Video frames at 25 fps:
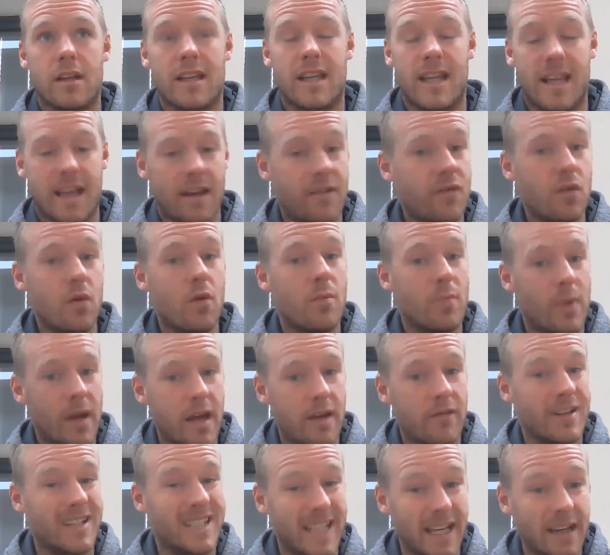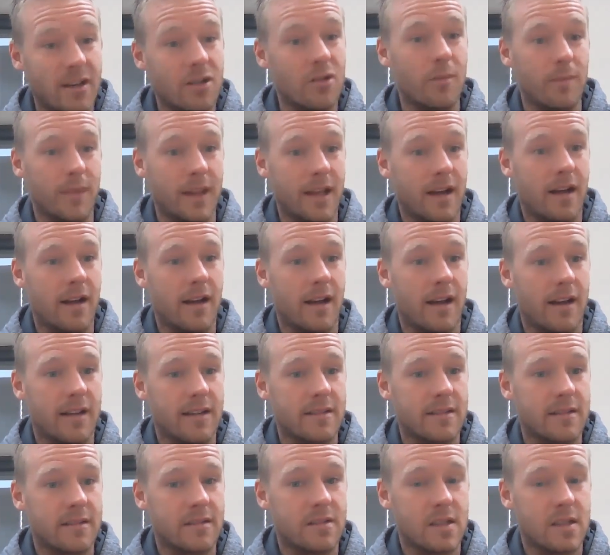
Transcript: give you a bit of a kick up the arse,